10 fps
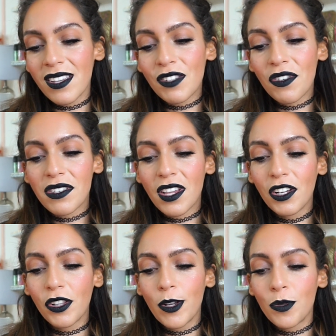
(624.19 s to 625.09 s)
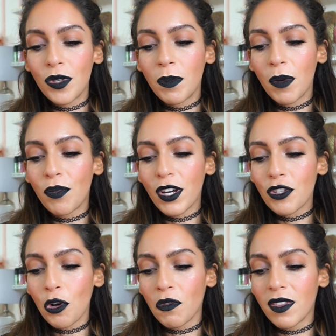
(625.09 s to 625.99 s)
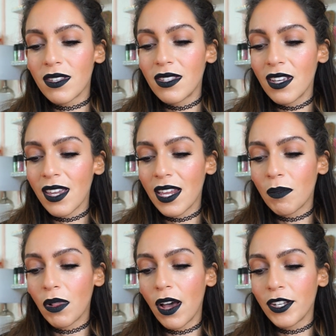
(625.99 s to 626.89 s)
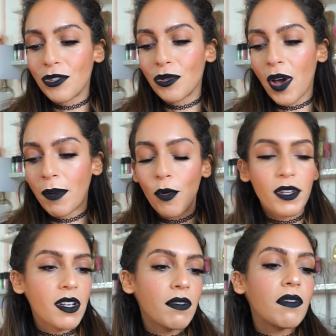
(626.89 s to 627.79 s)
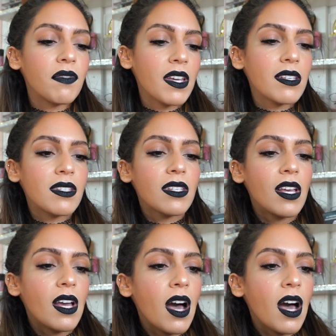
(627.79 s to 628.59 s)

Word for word: It says for a subtle glow, sweep a brush over the stick and apply to high points of the face.